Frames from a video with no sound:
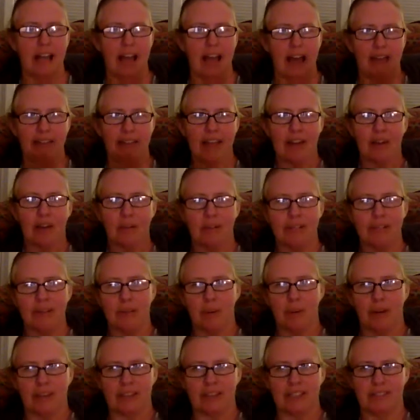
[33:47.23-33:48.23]
And that only
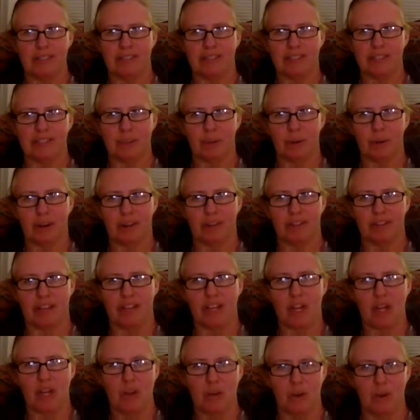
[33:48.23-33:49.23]
works if it's sort of a
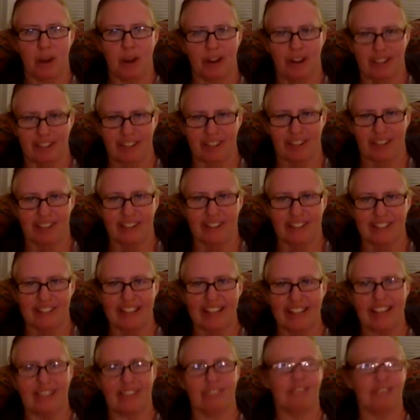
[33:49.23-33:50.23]
new article.
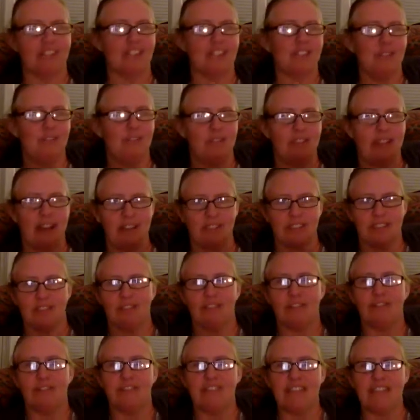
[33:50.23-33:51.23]
Like if it's
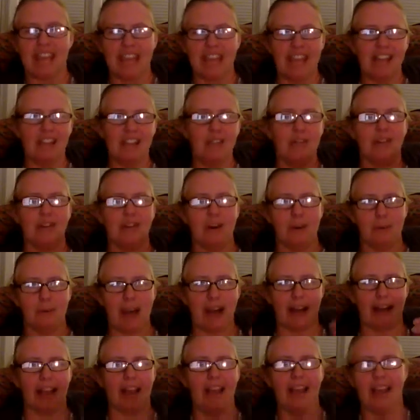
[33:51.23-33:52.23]
2015, you can go
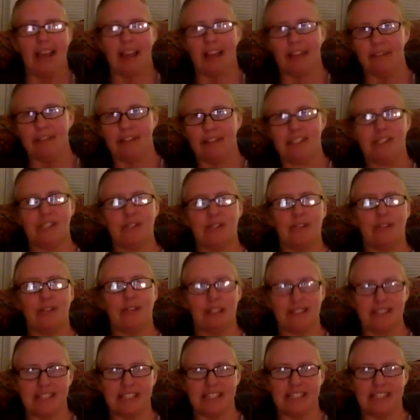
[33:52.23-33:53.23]
back. If it's
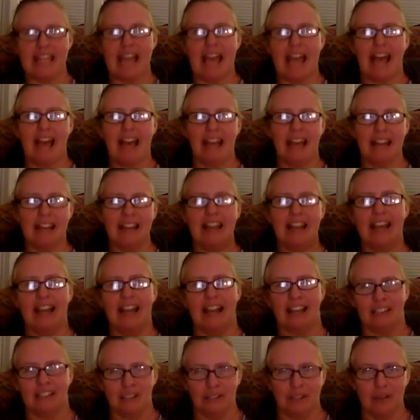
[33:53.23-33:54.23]
2010
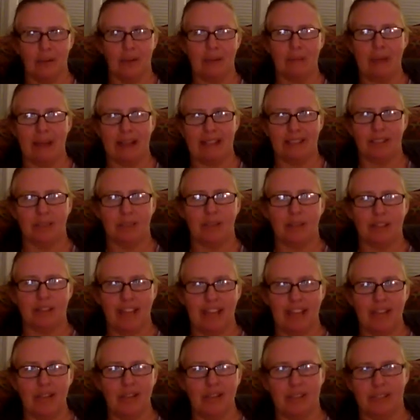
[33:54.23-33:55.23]
and you're going back to what they
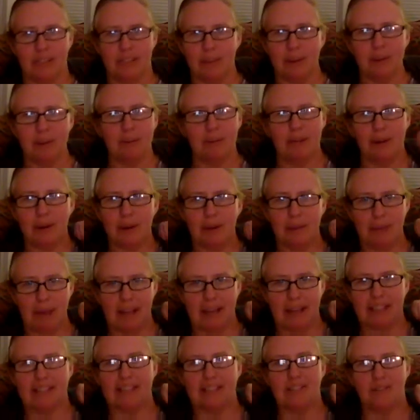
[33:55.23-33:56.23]
used, you might be going
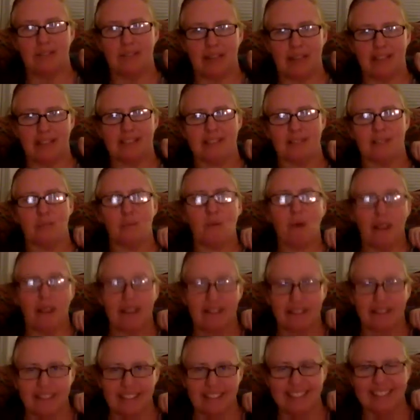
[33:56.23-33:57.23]
back to 2001,
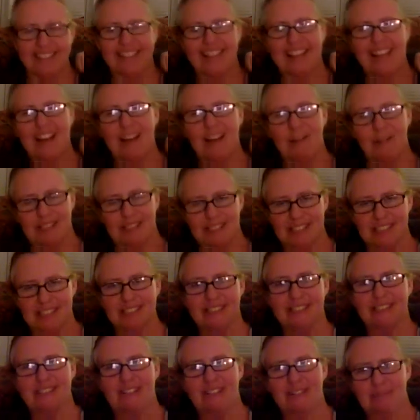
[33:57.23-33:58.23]
which
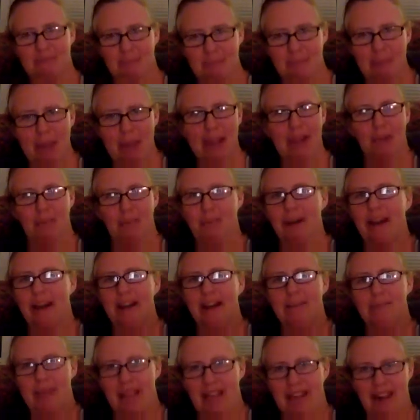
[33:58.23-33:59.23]
may or
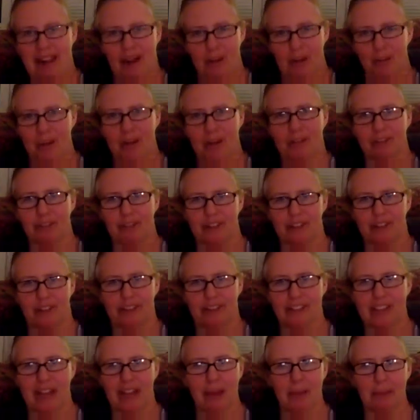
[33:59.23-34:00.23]
may not work for your
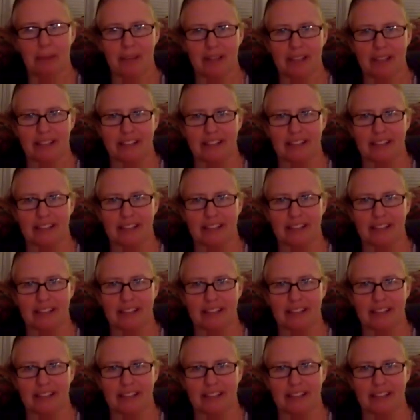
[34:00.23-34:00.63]
topic.